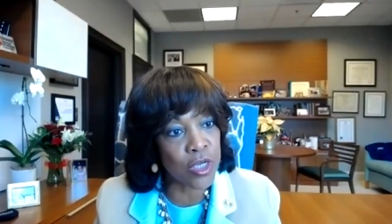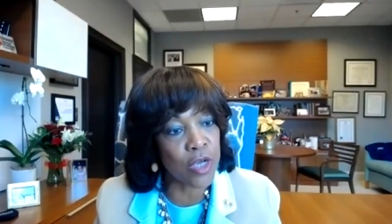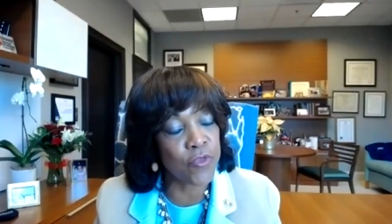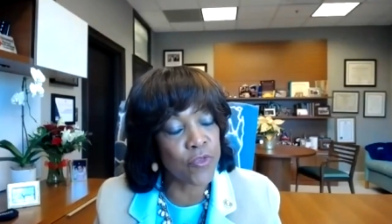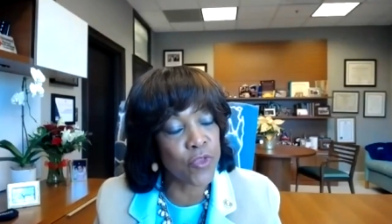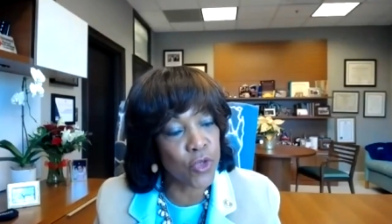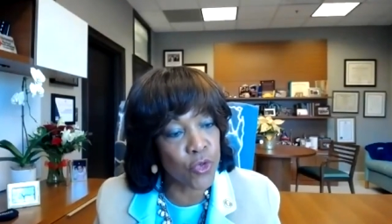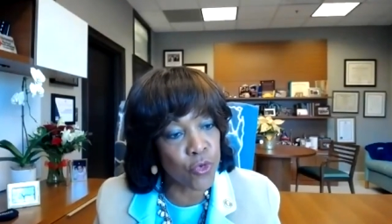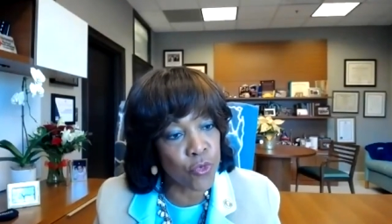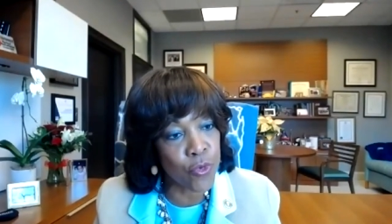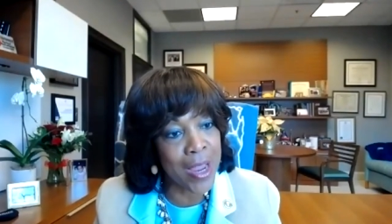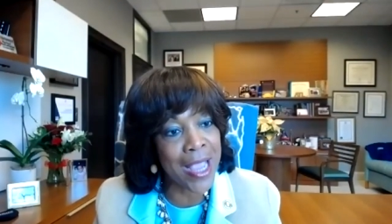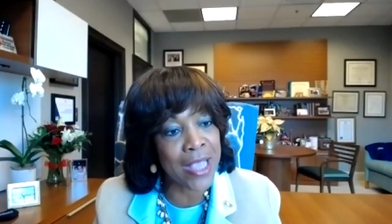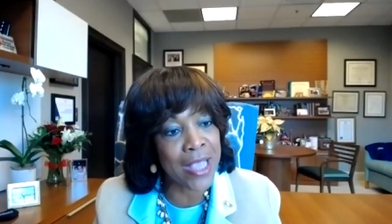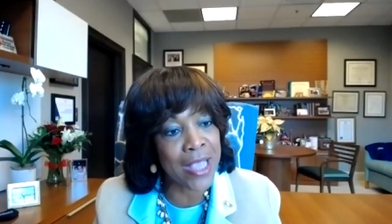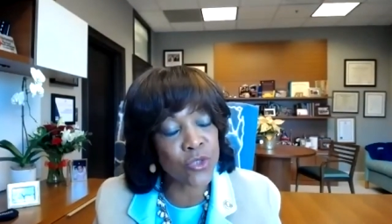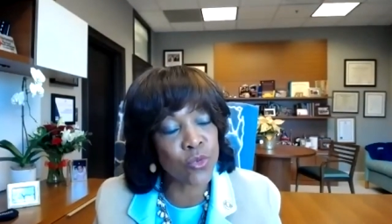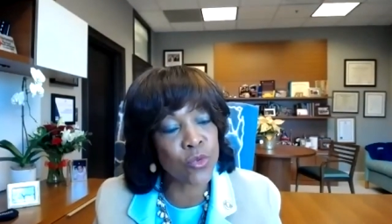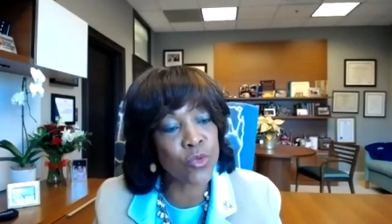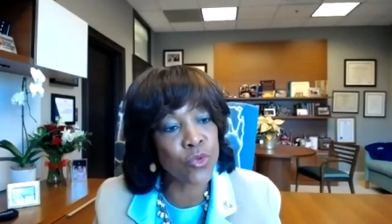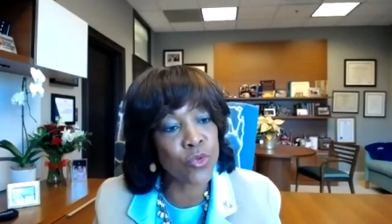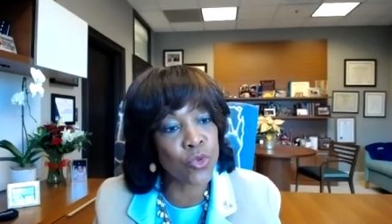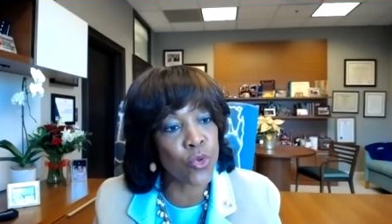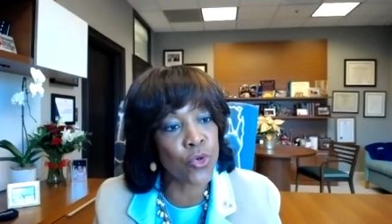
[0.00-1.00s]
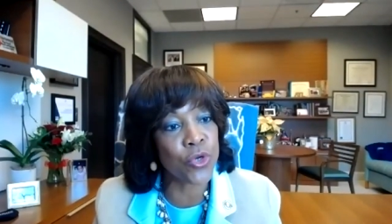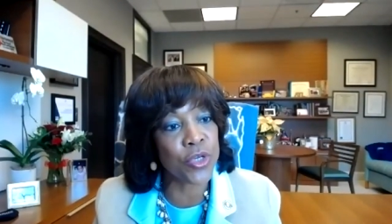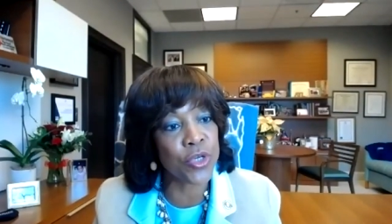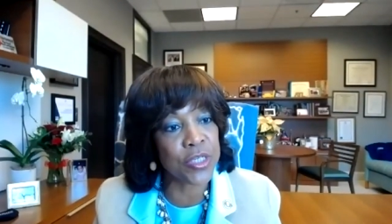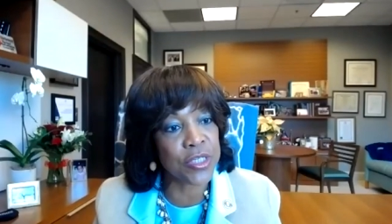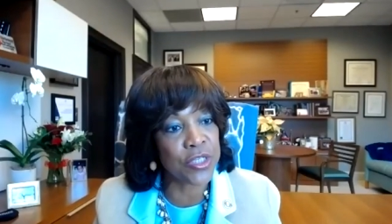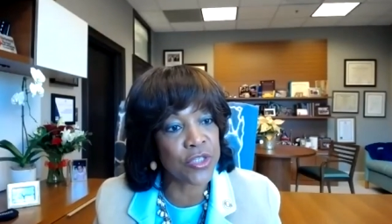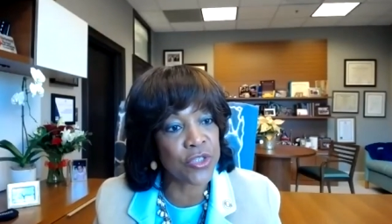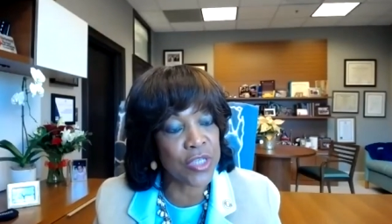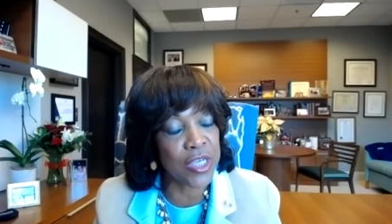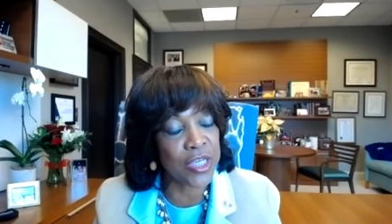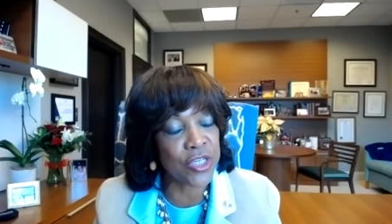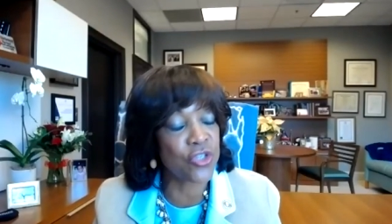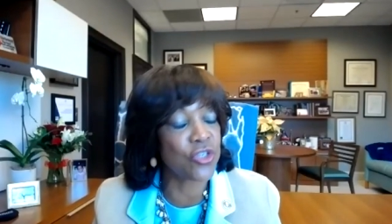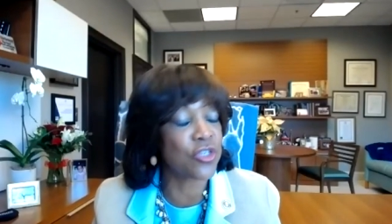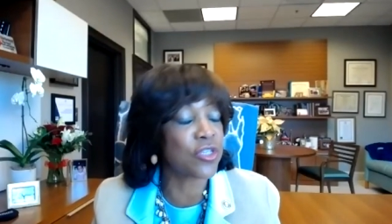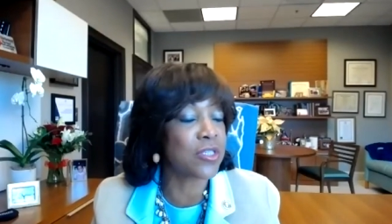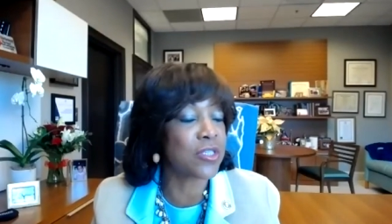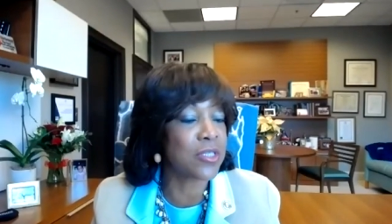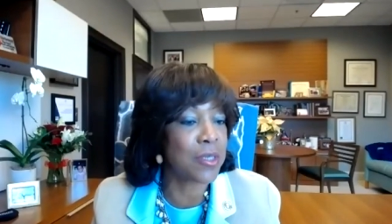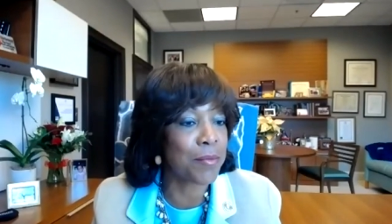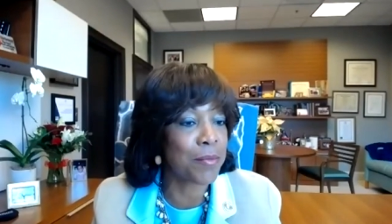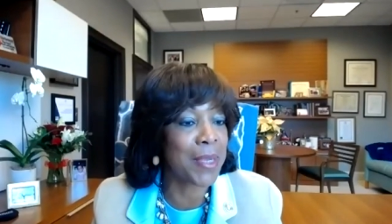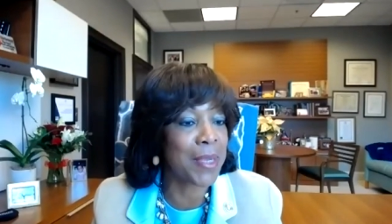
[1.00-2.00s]
of the grassroots
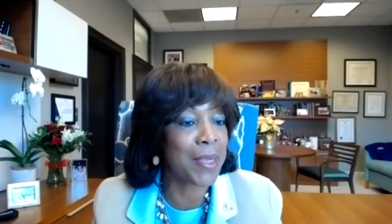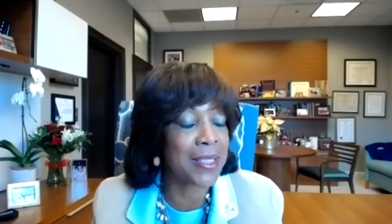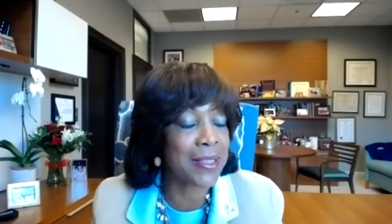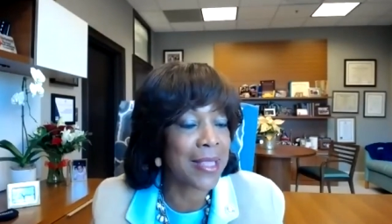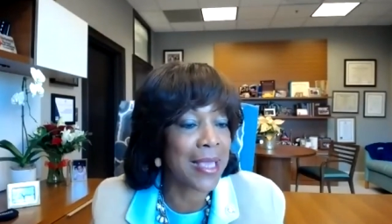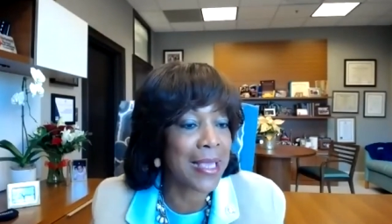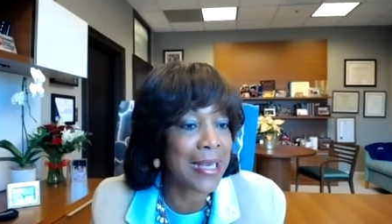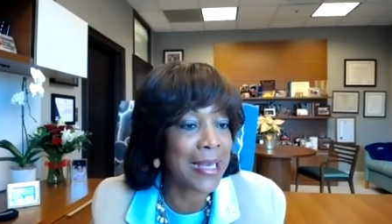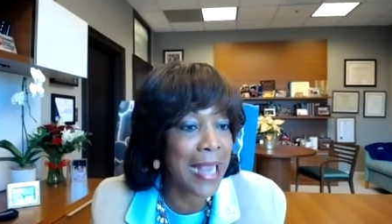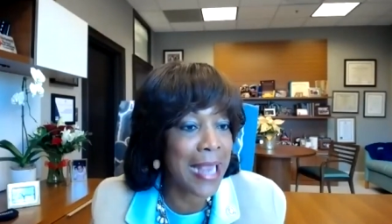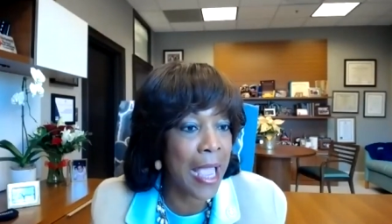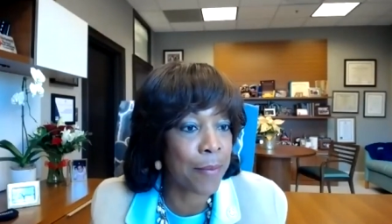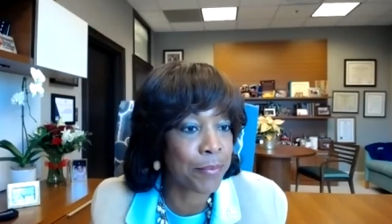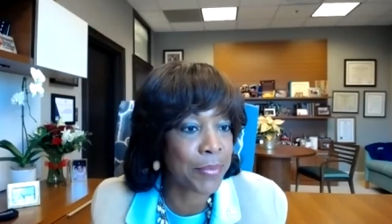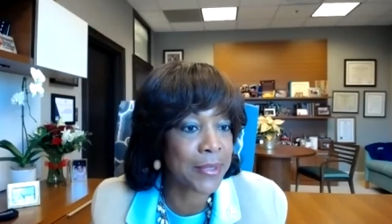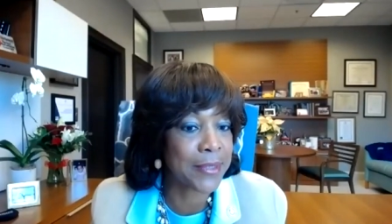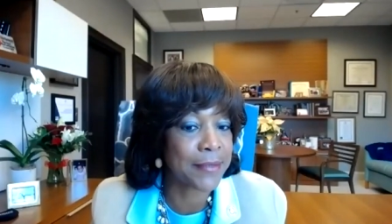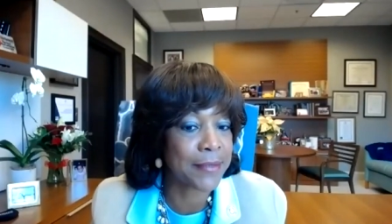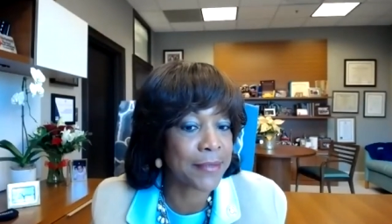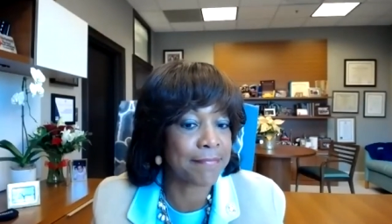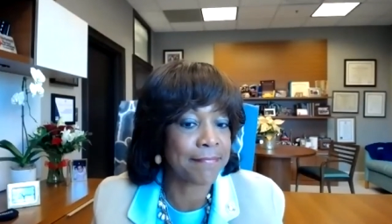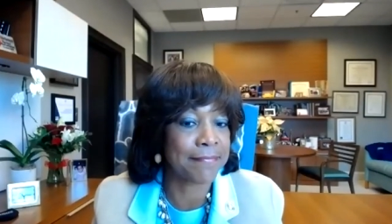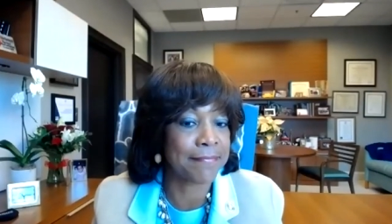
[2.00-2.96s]
organizations to make that happen.